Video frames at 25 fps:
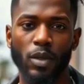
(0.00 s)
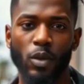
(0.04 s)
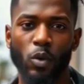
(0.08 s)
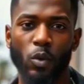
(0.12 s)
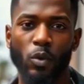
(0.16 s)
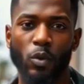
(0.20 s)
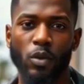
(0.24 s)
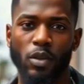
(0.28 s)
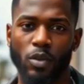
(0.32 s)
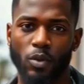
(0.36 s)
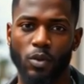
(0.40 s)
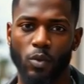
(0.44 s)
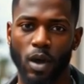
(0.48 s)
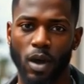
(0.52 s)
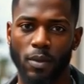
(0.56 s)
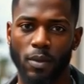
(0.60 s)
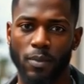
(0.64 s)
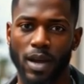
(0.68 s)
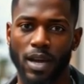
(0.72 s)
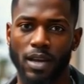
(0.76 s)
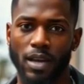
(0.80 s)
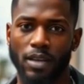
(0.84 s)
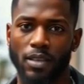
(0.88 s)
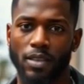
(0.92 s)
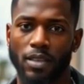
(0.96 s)
only
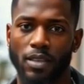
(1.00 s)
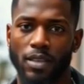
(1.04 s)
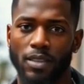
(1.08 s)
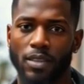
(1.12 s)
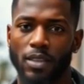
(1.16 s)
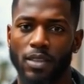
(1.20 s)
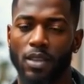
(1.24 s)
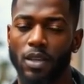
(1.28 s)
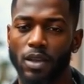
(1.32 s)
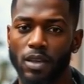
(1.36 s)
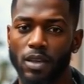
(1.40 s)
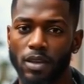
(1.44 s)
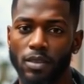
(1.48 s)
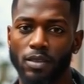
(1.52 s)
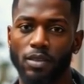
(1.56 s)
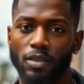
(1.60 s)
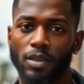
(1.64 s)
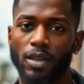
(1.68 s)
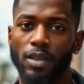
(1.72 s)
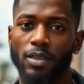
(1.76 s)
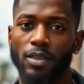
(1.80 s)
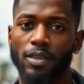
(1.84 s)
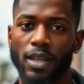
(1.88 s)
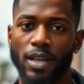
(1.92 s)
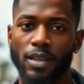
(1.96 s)
drawback to this gun
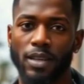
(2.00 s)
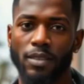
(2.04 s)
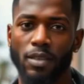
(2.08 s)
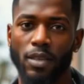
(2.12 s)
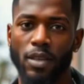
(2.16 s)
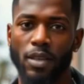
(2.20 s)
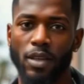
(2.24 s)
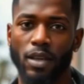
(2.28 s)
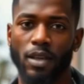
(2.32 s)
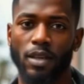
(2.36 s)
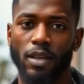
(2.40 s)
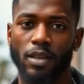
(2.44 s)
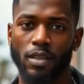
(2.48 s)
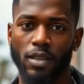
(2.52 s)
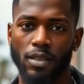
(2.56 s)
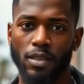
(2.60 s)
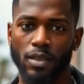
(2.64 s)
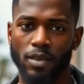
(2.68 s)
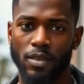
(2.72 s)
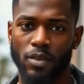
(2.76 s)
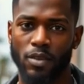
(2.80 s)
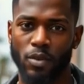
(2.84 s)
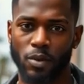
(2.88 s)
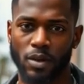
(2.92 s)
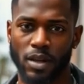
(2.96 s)
is that it's a
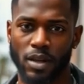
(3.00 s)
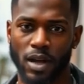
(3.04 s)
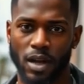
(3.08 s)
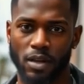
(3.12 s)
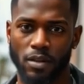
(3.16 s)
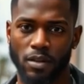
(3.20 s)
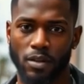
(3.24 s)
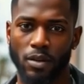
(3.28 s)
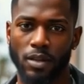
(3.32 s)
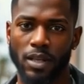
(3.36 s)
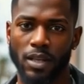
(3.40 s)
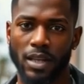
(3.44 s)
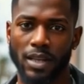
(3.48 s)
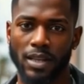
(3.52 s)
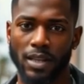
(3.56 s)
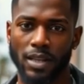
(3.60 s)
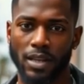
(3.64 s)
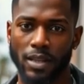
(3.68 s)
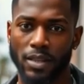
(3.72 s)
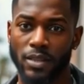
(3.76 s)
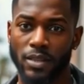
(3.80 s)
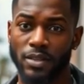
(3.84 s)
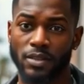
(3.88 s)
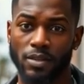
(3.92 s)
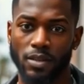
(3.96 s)

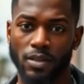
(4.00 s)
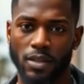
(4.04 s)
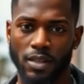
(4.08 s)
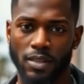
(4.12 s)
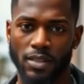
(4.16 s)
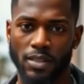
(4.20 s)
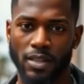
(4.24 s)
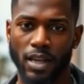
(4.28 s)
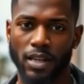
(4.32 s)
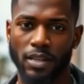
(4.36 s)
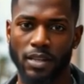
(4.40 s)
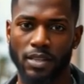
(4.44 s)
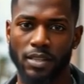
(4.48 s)
380. It's not a